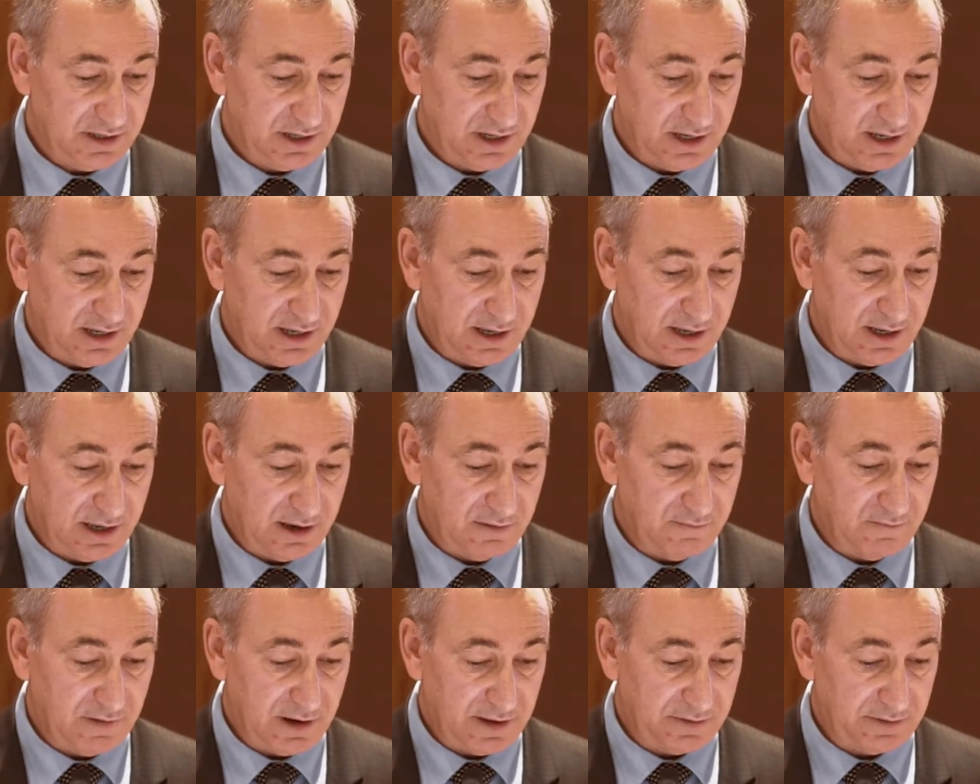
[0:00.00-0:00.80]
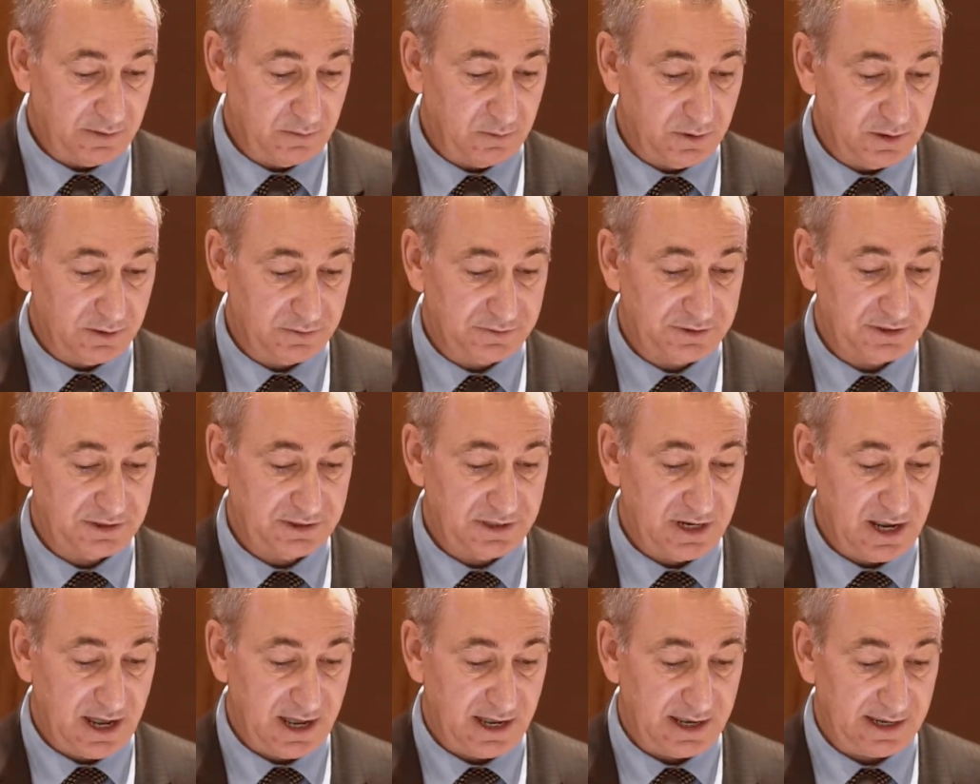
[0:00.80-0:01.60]
around the world
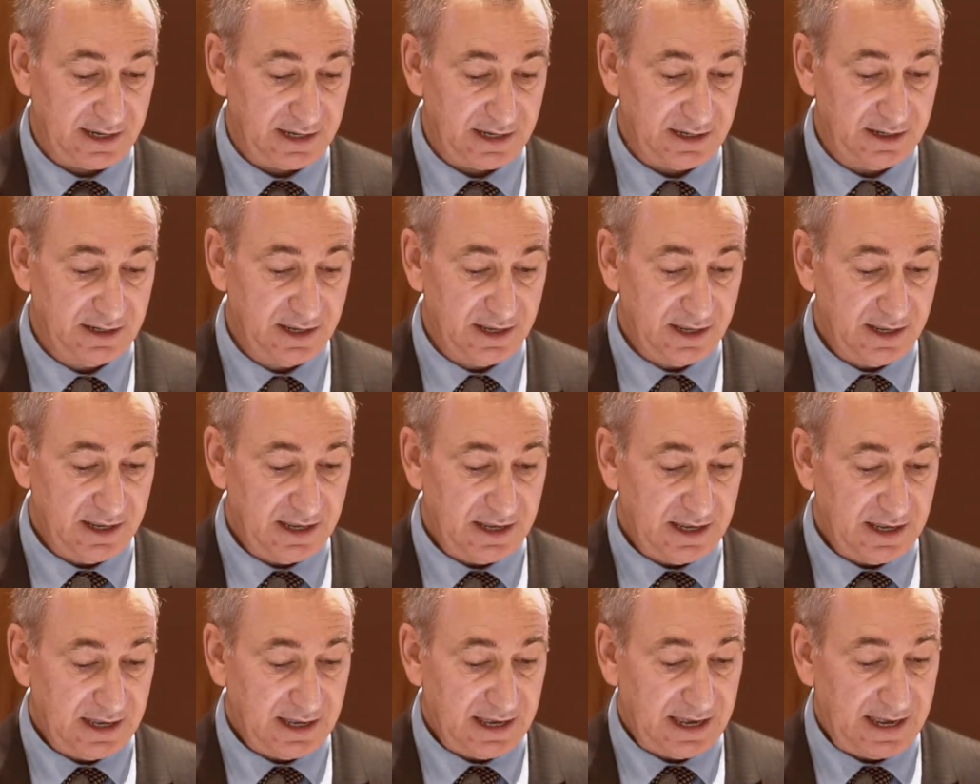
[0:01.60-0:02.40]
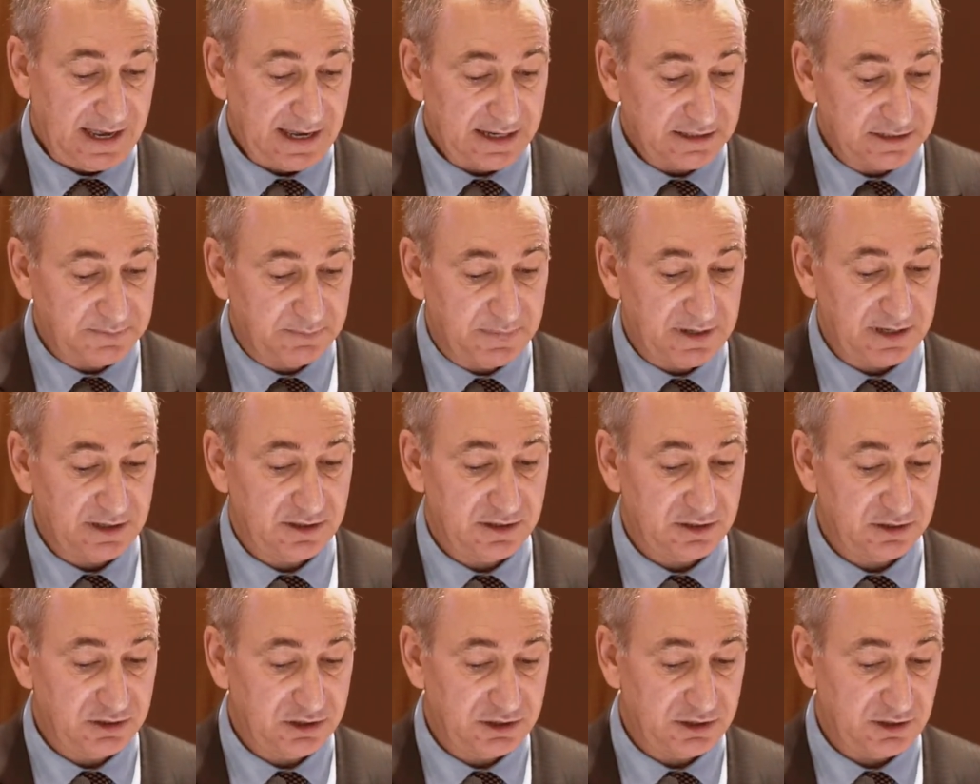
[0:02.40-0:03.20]
today, has been
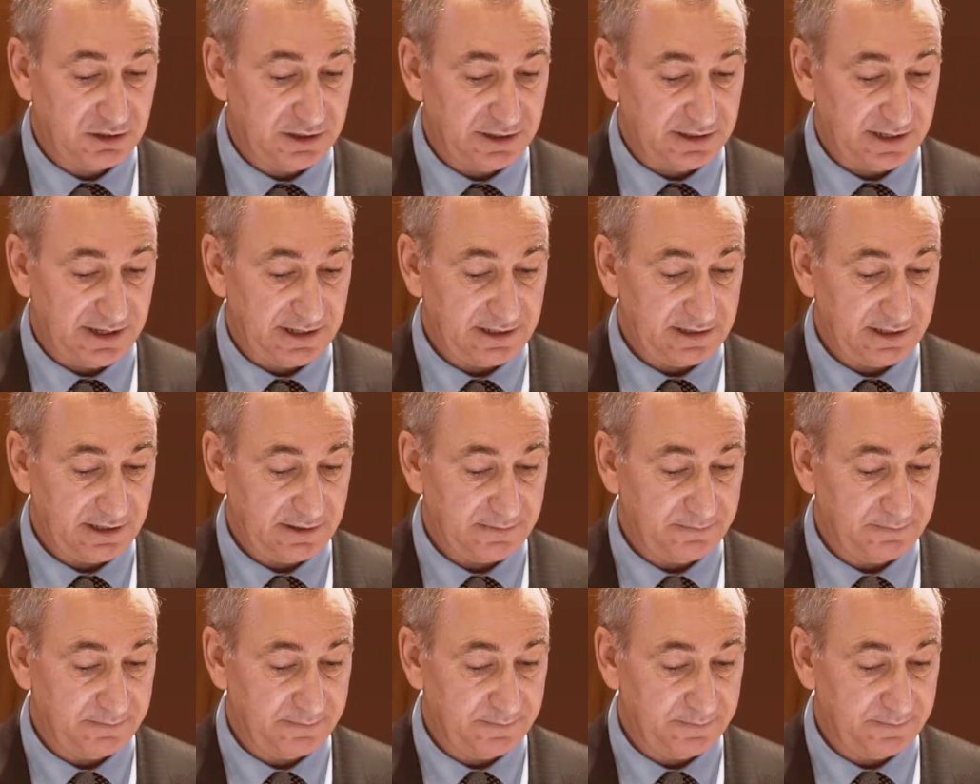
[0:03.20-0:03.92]
consolidating.